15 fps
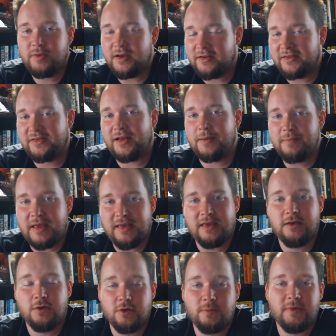be able to start
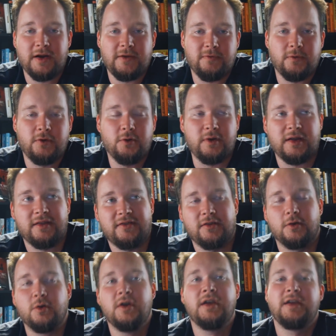making good money from doing it.
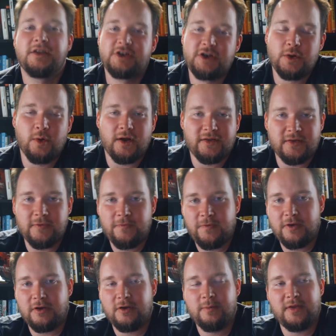So she works in
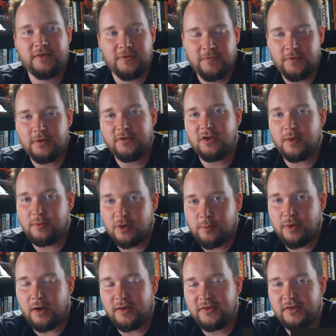film as a full-time
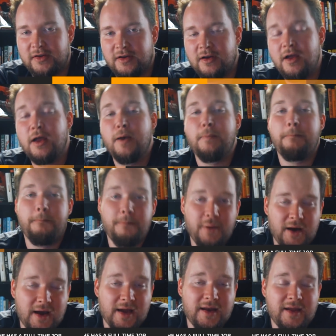compositor,
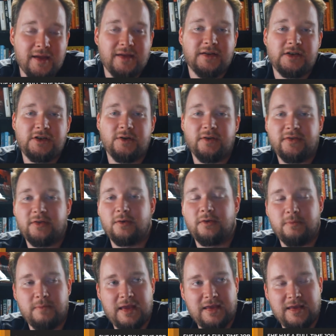but she also
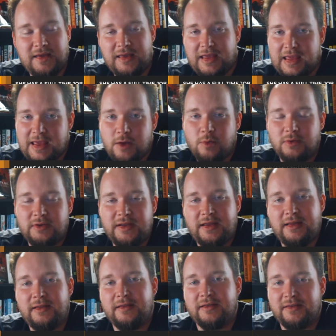is making
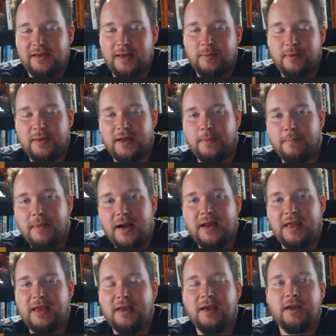equally the same amount of
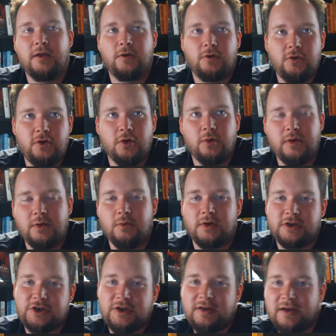money doing
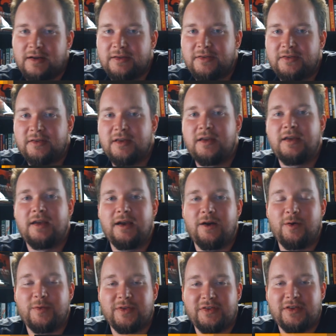what she does
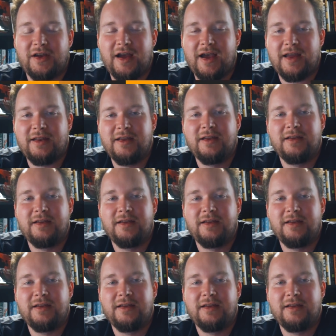on the side